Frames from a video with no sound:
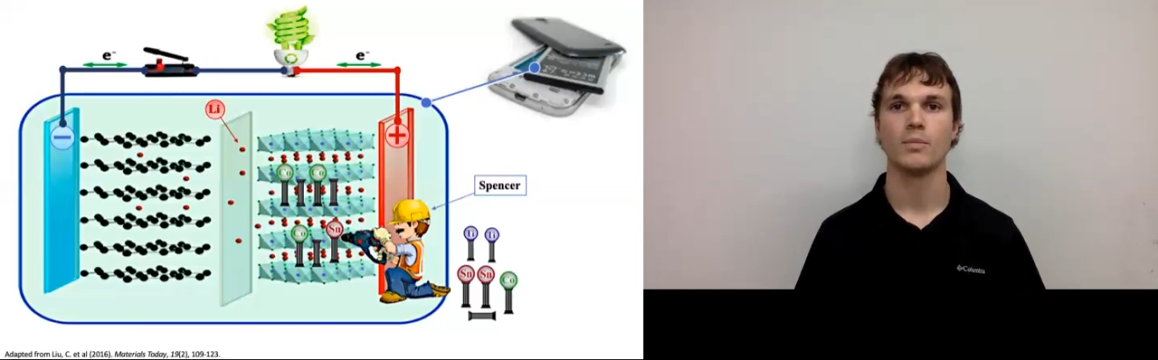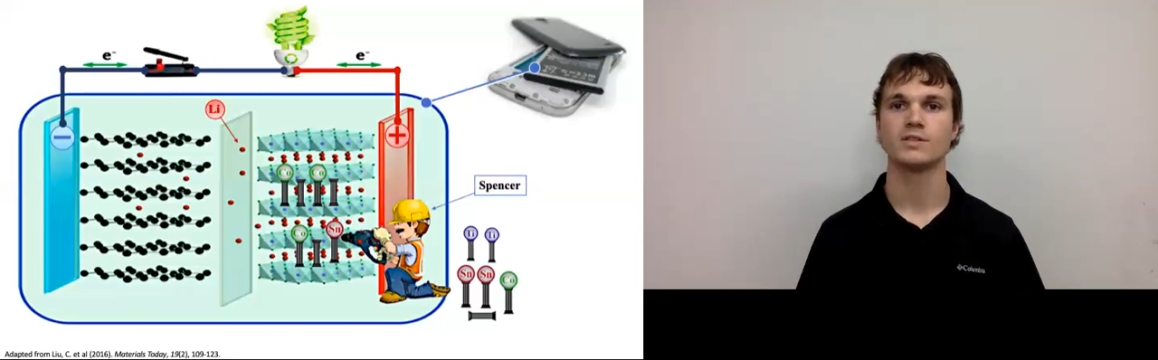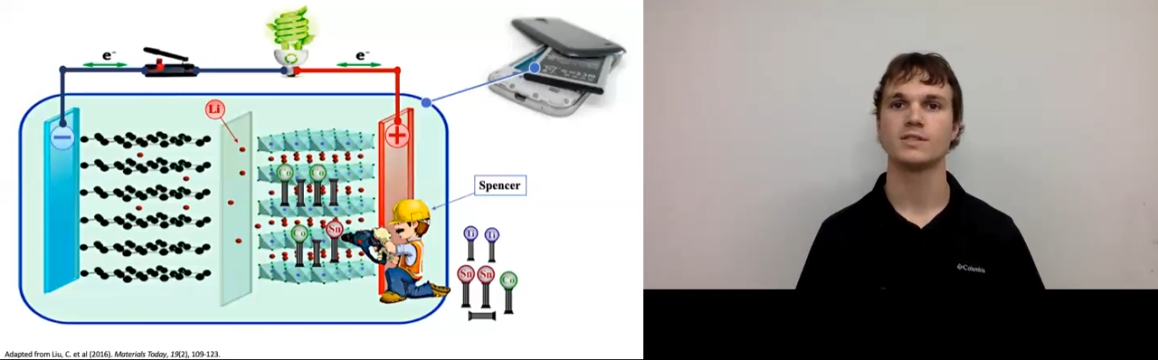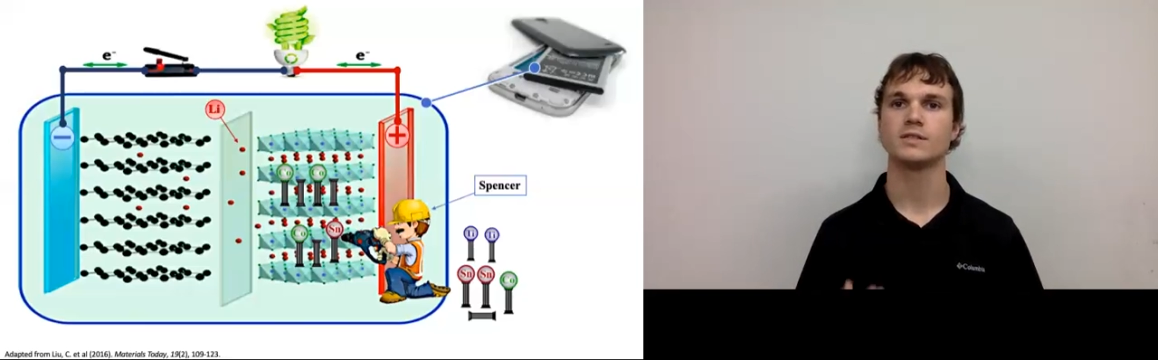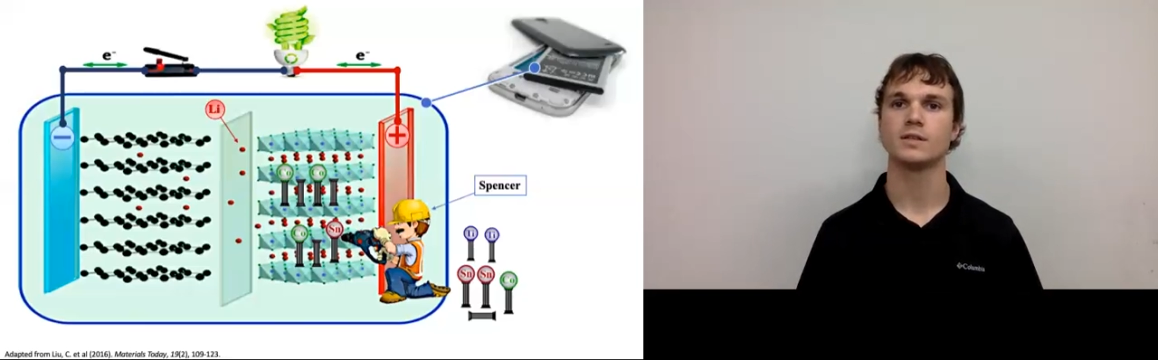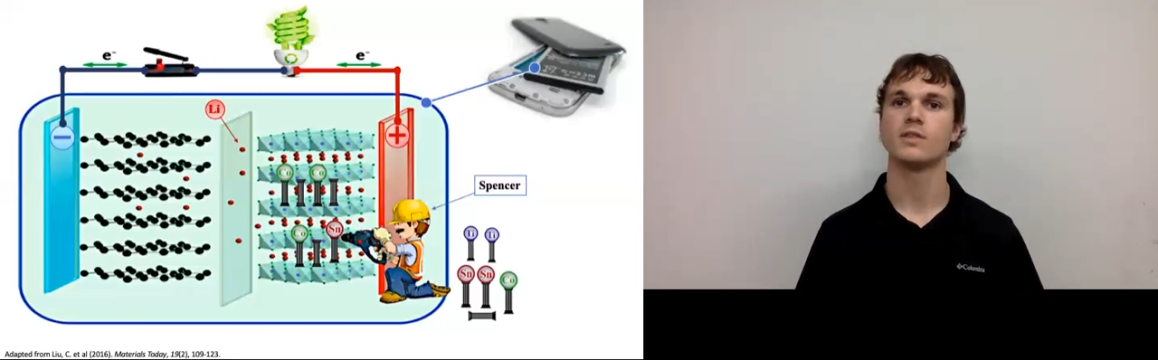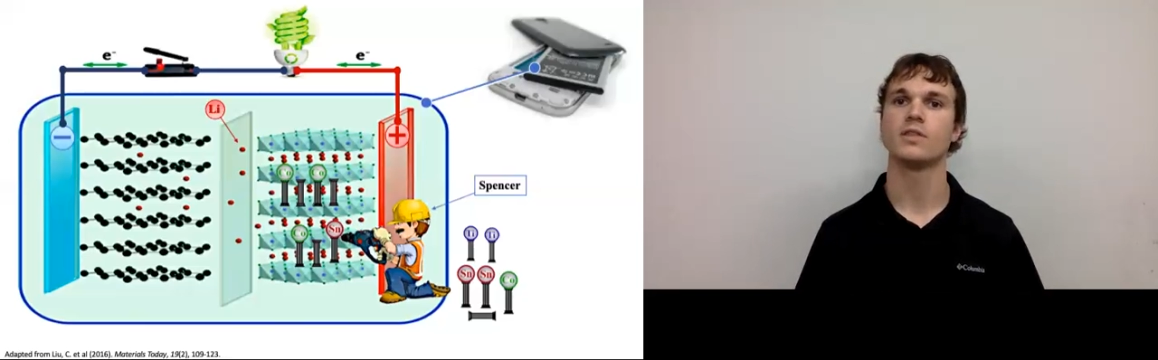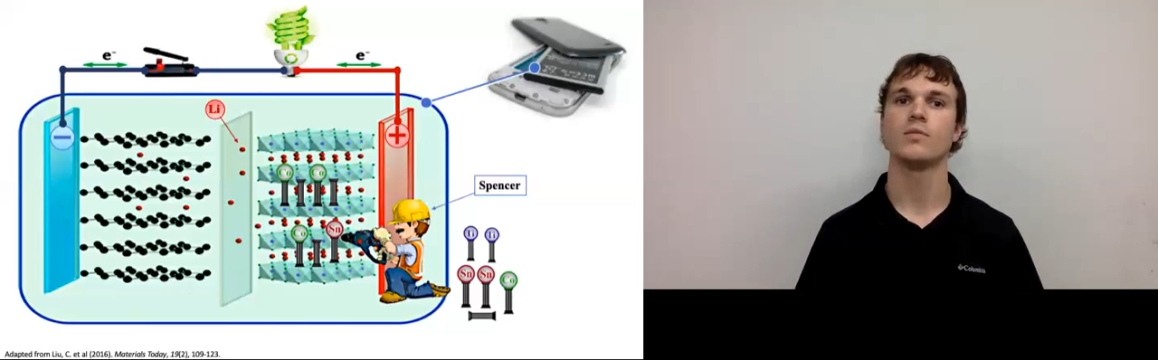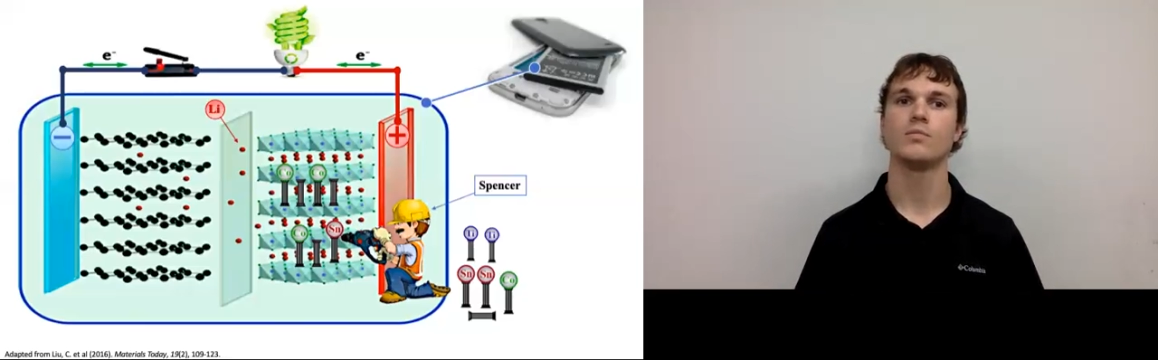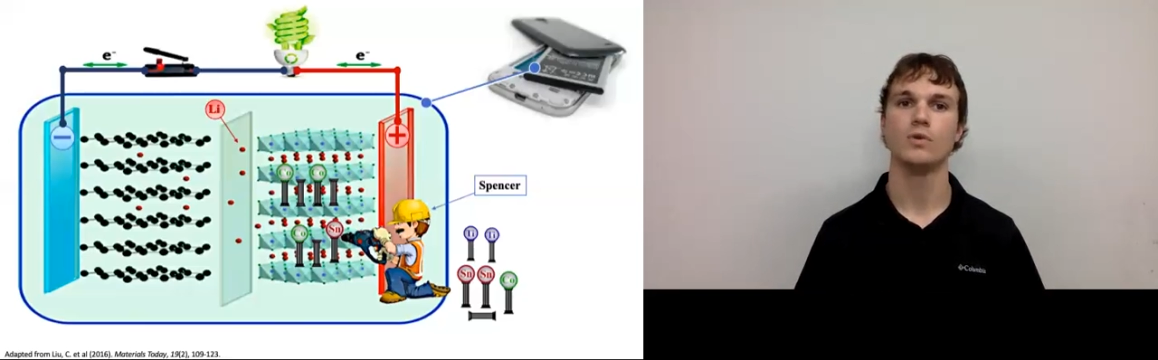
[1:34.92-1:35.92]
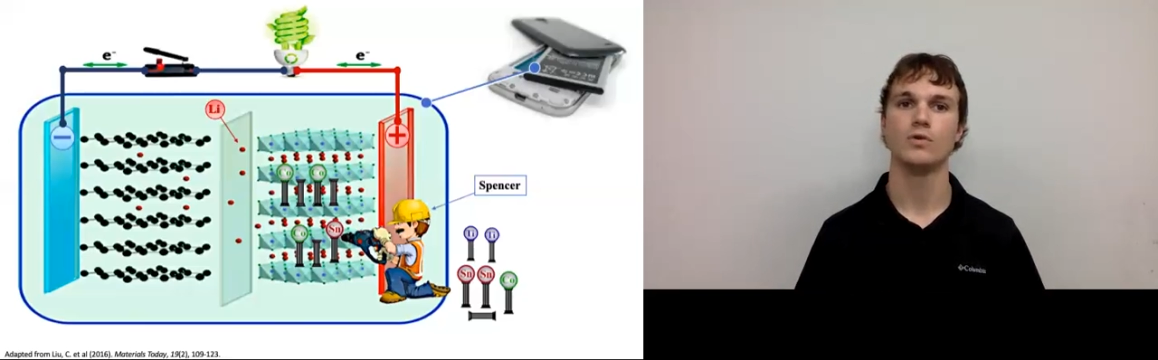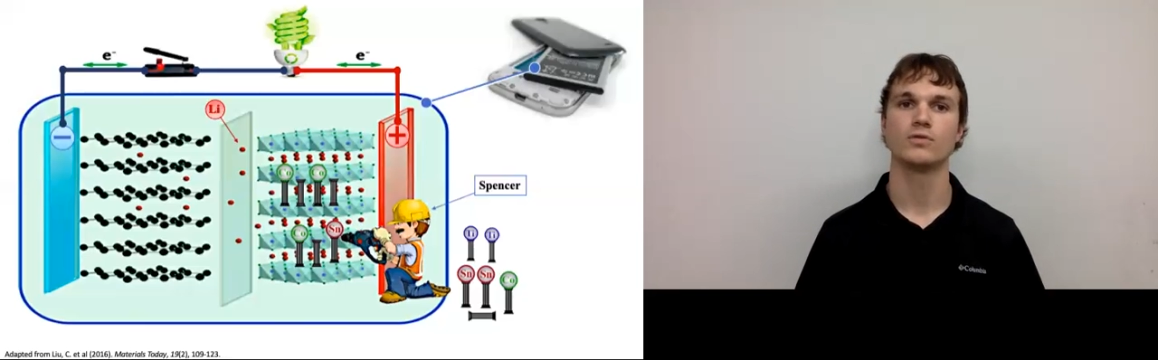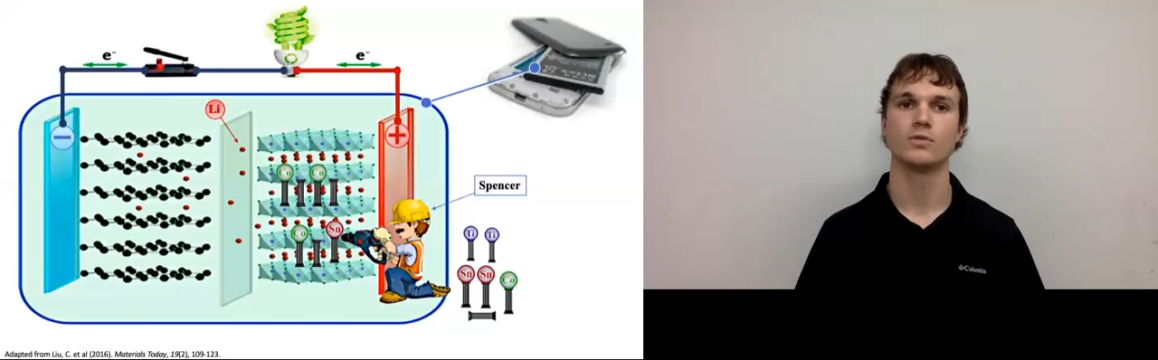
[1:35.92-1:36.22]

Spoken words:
But as this lithium moves